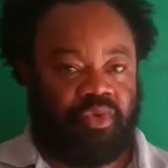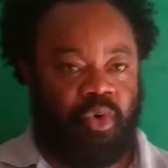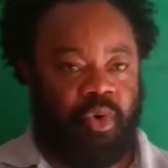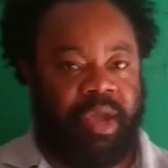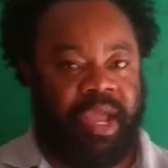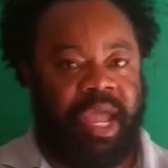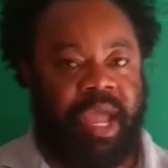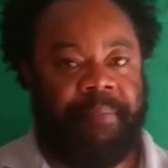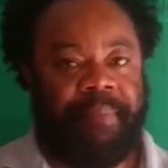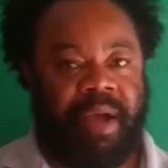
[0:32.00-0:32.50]
to
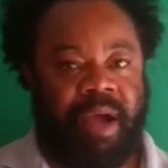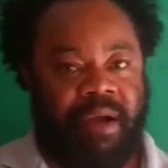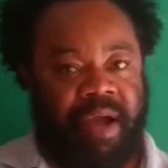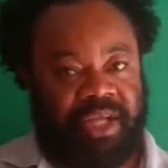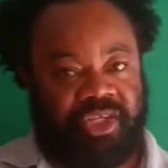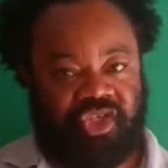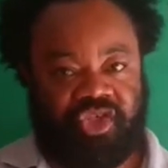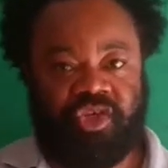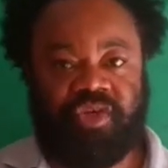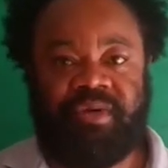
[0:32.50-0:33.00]
help
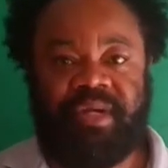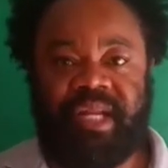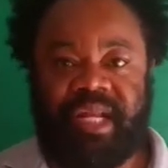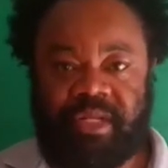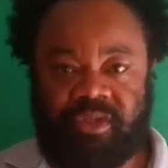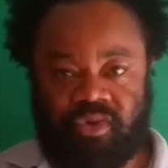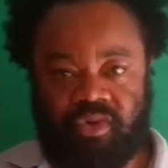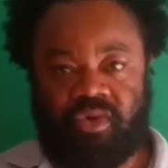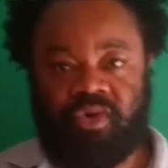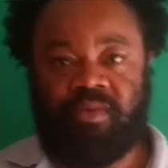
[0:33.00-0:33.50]
our children
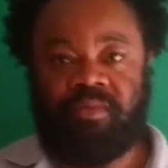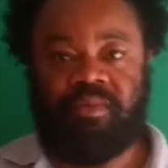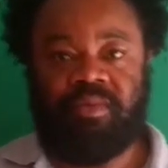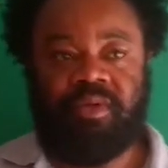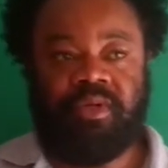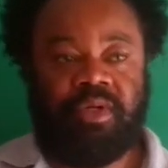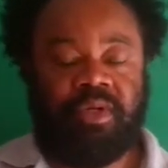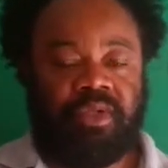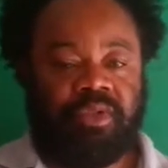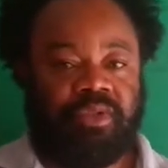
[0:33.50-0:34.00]
at home
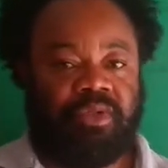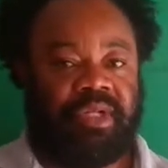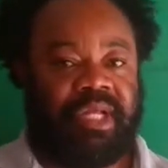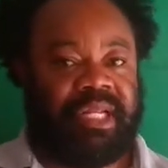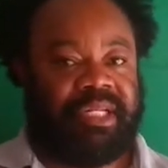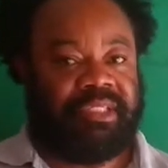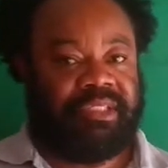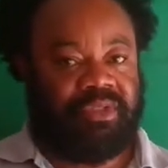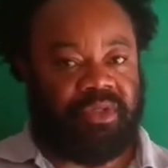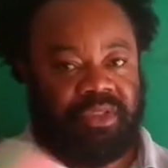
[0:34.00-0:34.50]
so
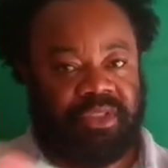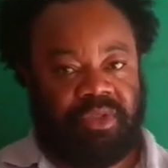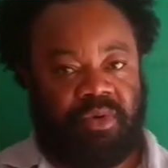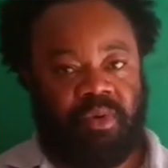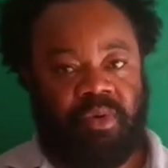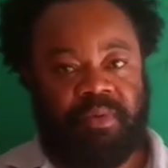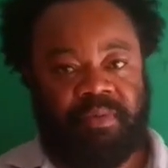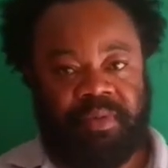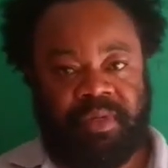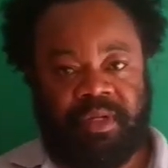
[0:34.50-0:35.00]
that someday
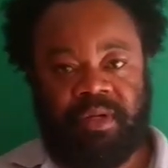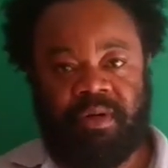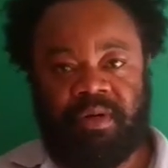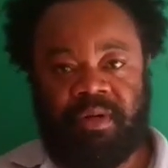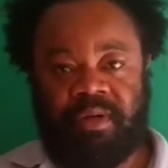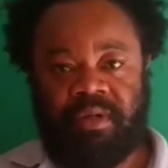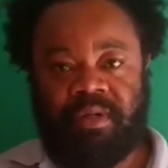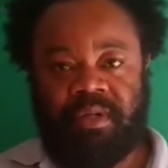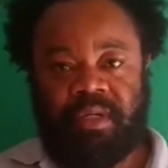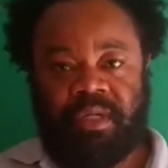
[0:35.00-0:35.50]
will be, you
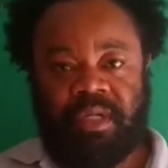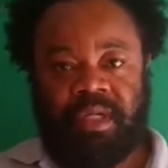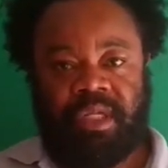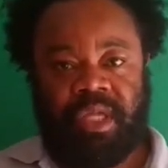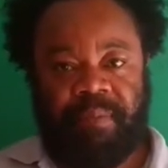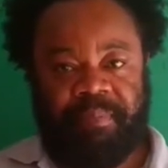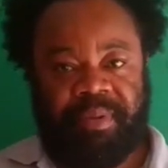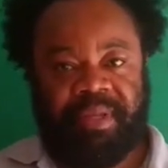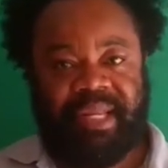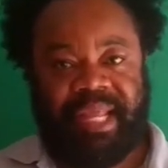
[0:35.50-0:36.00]
know,
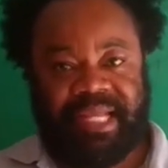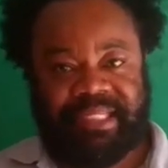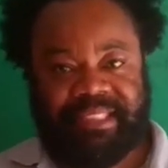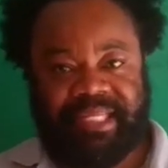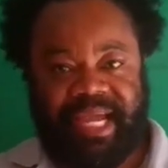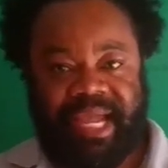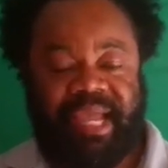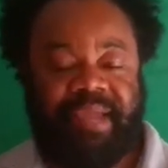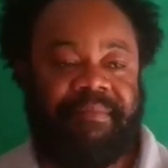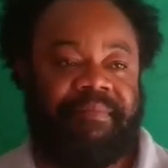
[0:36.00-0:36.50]
keeping their
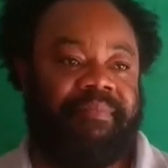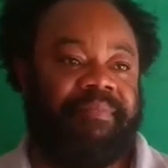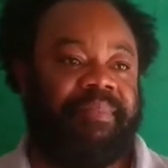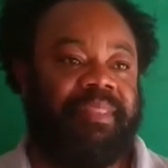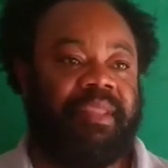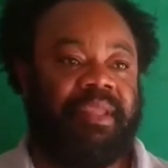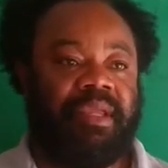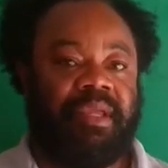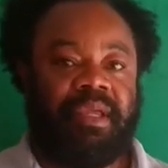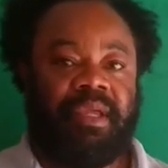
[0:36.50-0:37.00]
time.
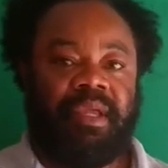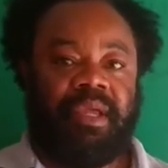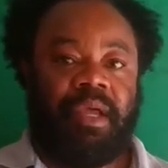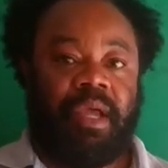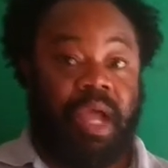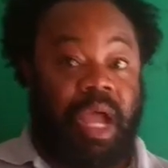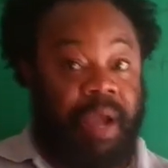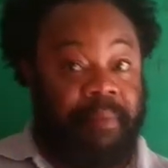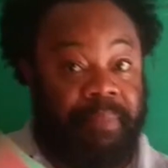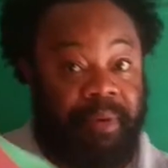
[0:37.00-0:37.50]

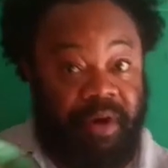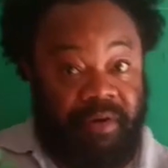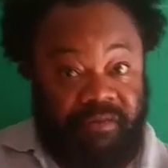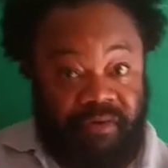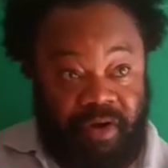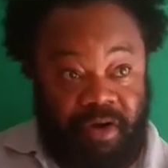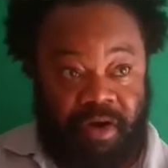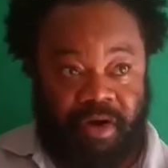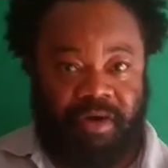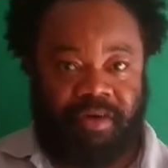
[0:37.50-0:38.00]

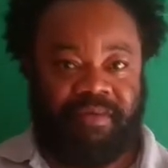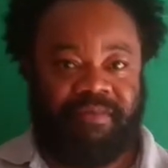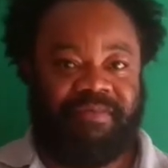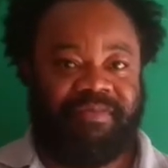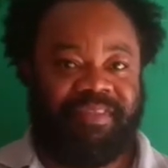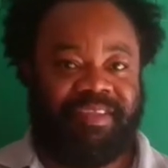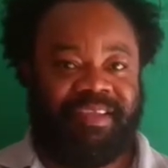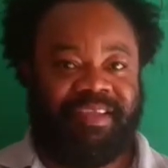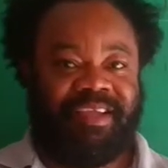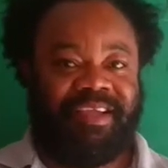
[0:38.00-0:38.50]
Above
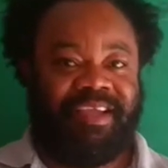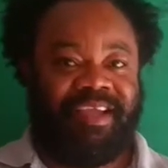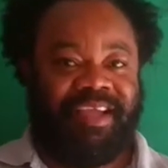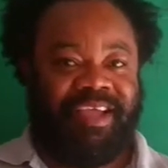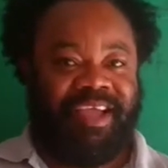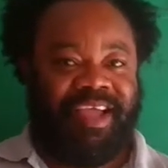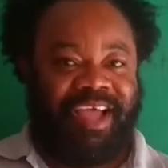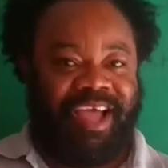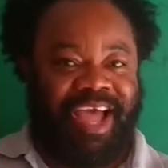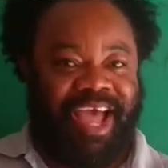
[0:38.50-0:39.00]
all,
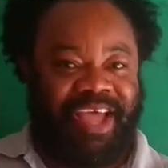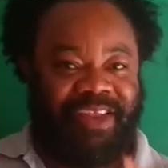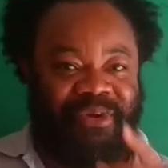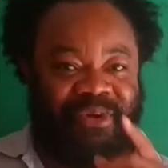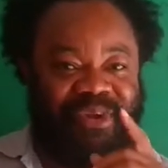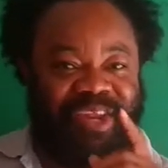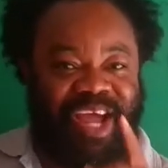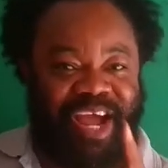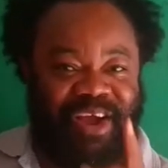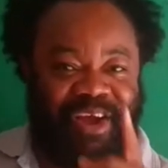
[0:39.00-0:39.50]
I
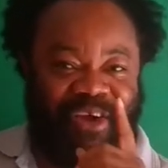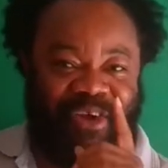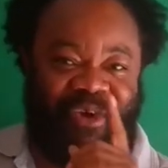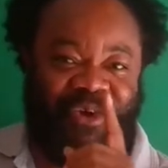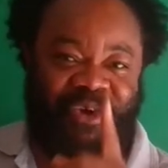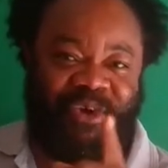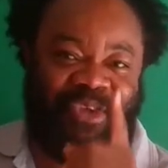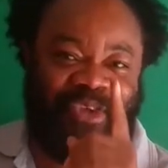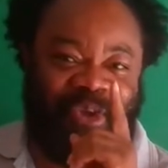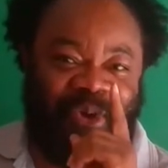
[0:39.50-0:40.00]
know
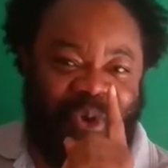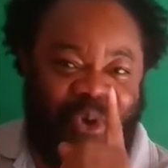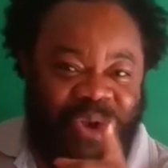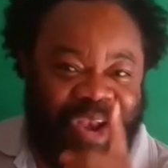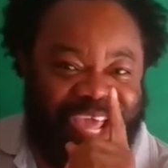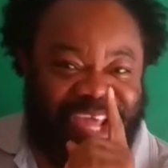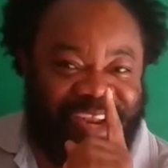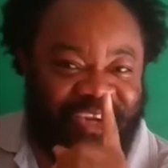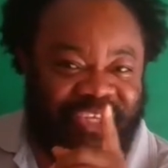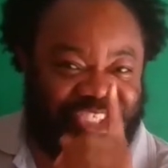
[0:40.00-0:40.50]
that you
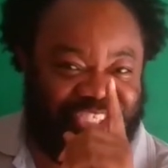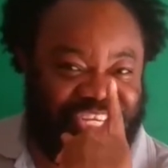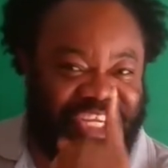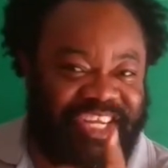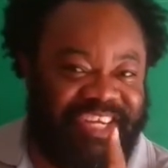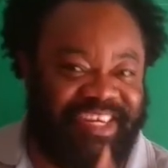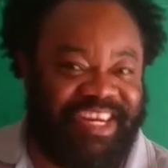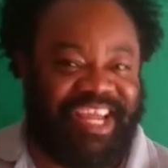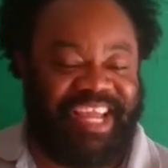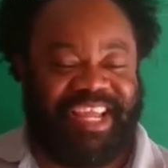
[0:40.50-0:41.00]
little
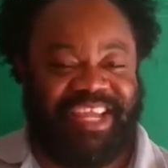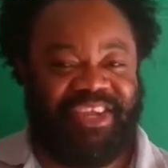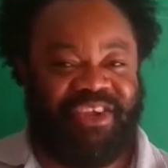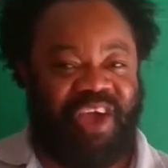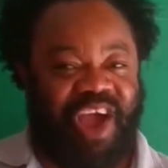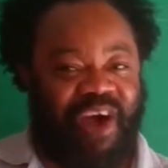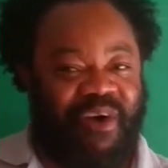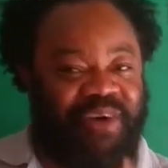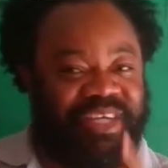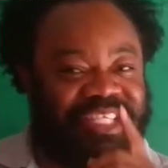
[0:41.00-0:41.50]
children,
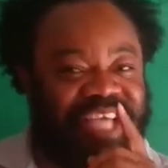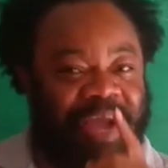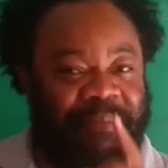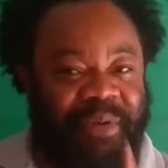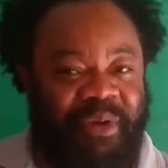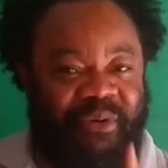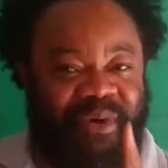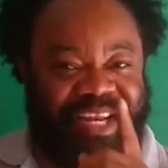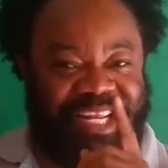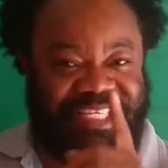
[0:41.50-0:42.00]
you are always
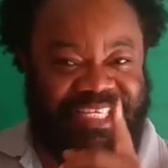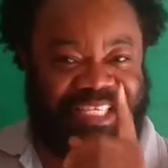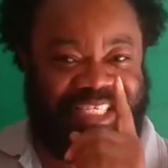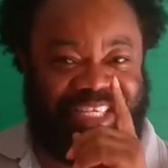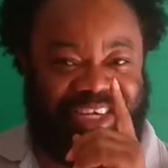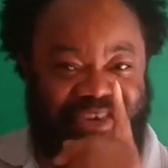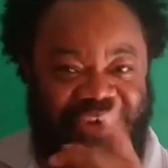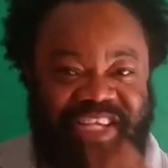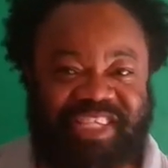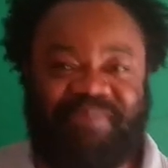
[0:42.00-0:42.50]
happy when it
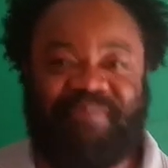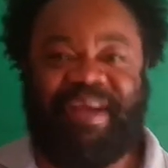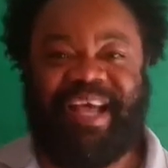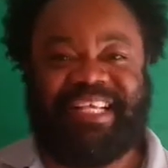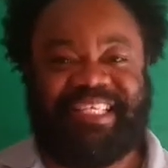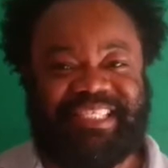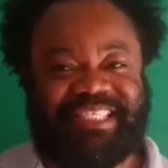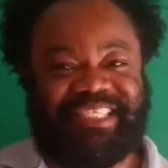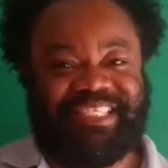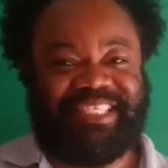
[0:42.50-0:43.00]
is
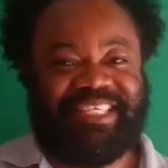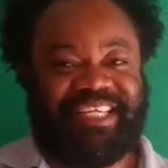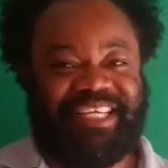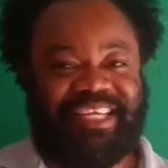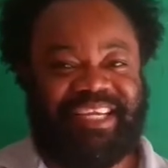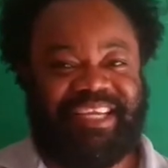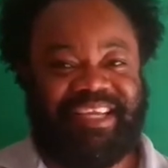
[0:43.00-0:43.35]
Christmas.